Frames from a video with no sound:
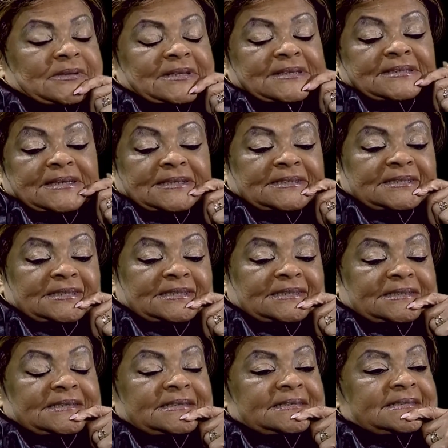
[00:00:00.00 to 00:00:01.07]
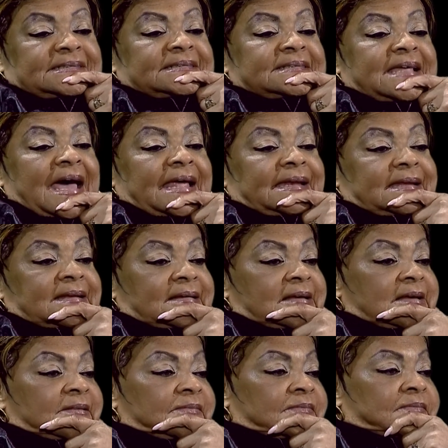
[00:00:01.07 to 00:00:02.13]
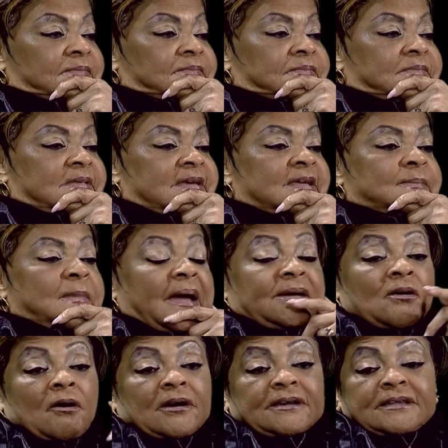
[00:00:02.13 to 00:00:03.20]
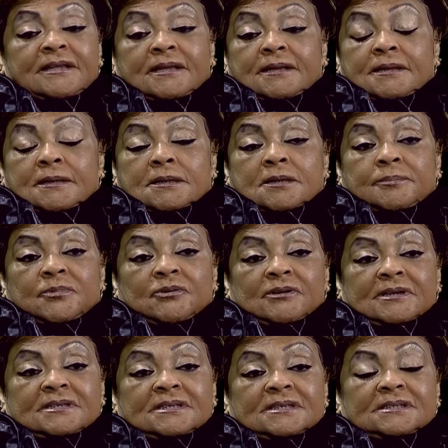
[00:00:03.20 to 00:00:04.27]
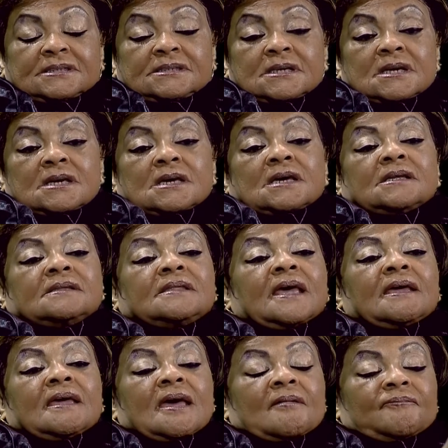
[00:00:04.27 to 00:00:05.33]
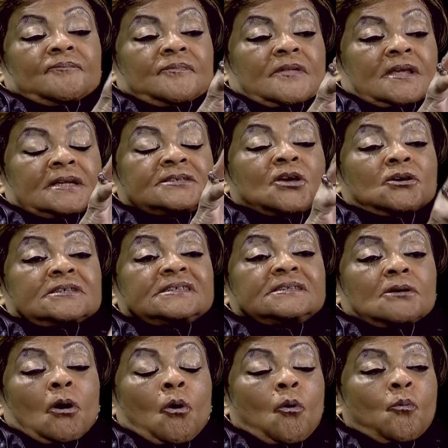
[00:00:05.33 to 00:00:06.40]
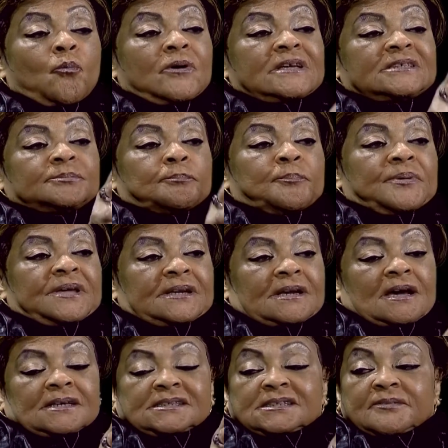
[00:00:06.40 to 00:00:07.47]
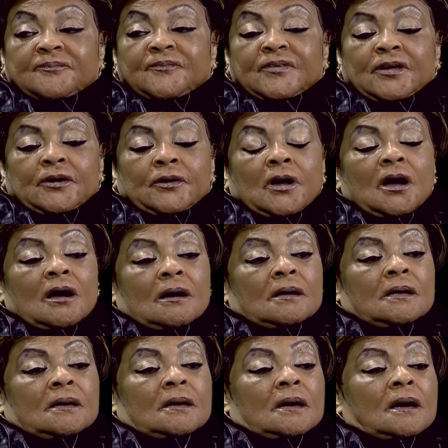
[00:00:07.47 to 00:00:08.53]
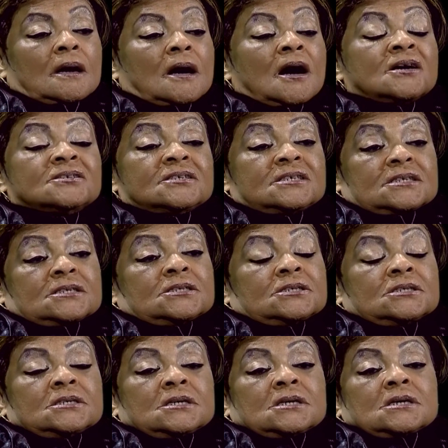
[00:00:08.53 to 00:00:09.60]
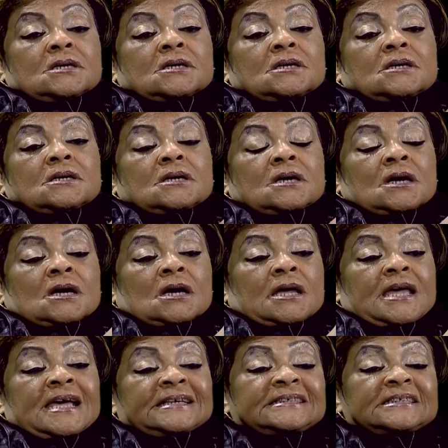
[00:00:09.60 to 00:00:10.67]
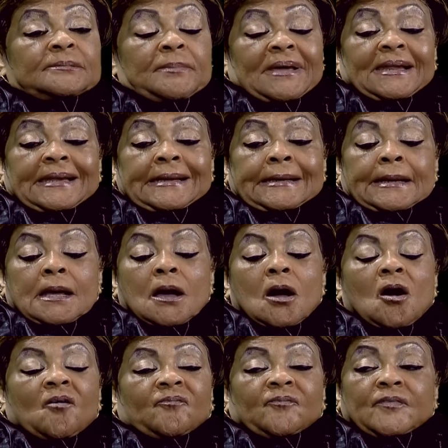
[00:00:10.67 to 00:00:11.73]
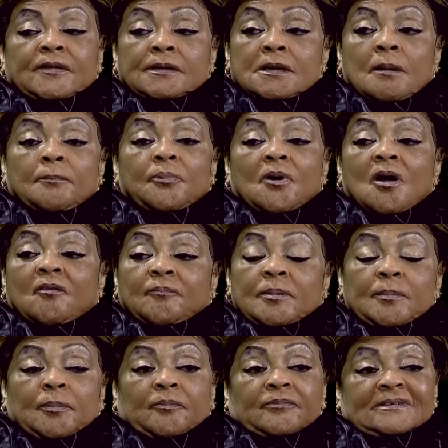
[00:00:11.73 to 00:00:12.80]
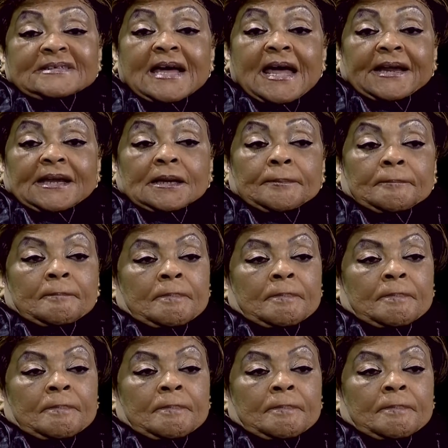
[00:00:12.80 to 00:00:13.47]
with the census is that in minority communities, it's always been a severe underestimating of the number of people residing.